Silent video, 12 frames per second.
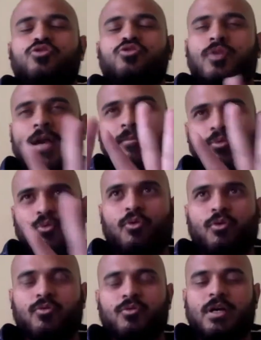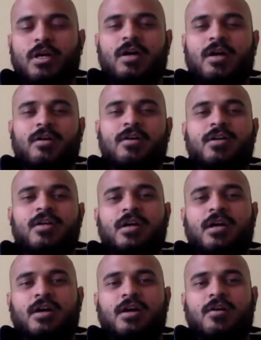two like broad
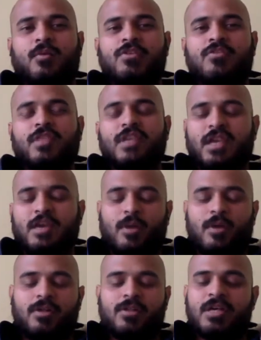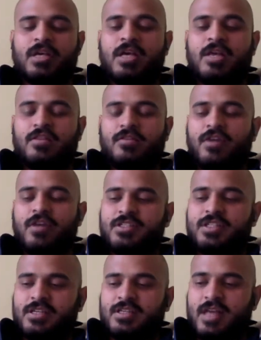ways of thinking about it. The
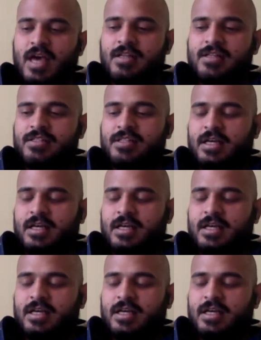first is that,